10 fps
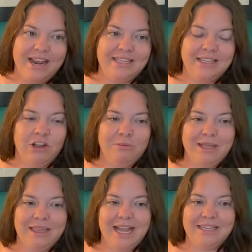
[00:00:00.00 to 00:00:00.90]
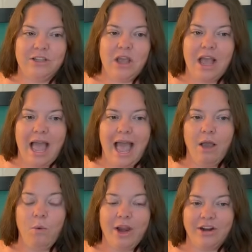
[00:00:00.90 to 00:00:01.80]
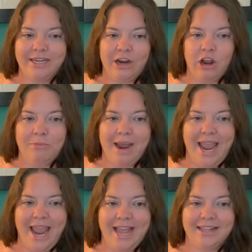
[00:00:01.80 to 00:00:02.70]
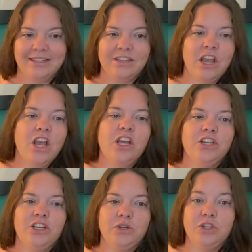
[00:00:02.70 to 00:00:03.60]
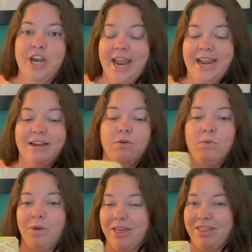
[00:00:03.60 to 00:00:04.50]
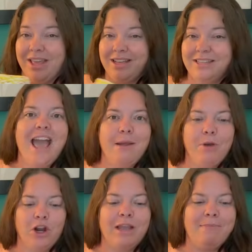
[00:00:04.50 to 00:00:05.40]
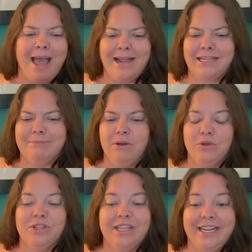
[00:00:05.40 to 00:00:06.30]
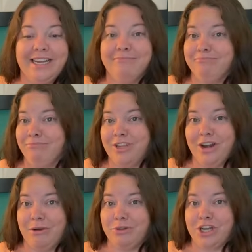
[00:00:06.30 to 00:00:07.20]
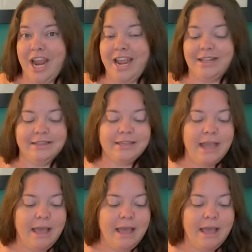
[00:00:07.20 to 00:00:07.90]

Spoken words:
It's a little bit less wear and tear on my hands to do chain with this, and a market bag is mostly, chains.